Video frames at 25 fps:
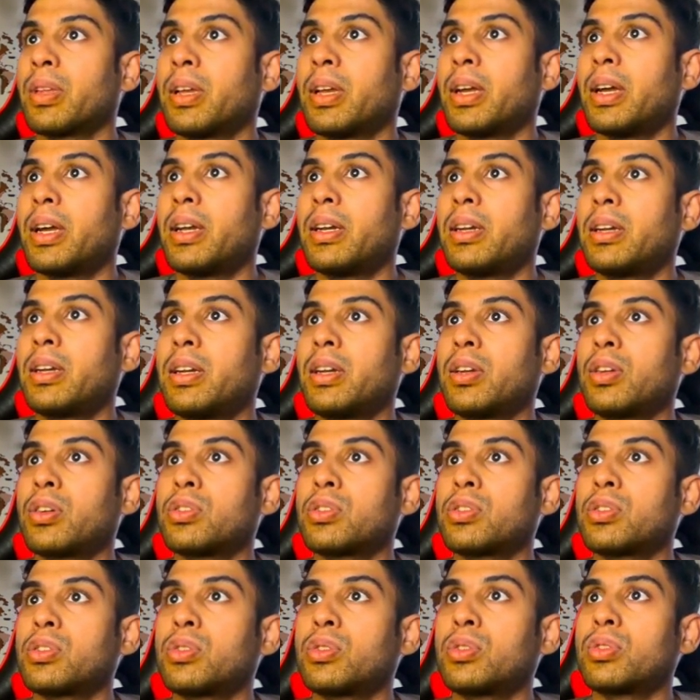And it
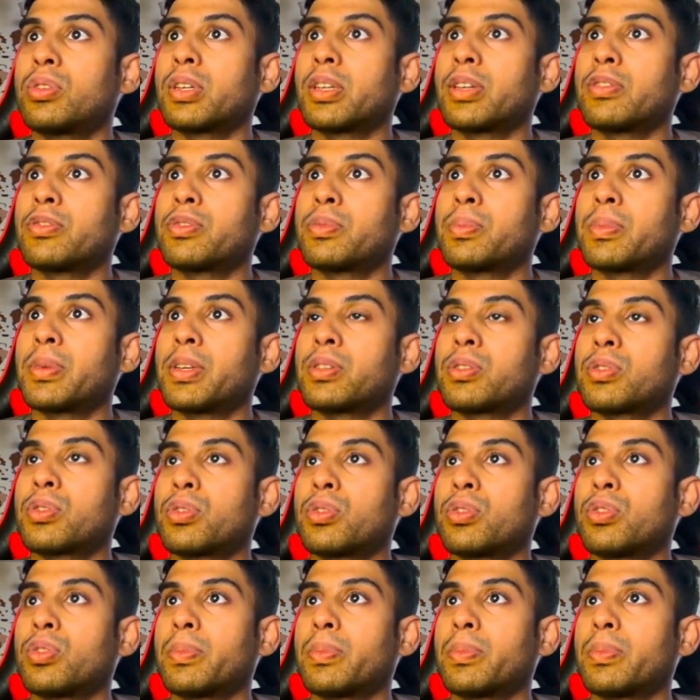also gives me a score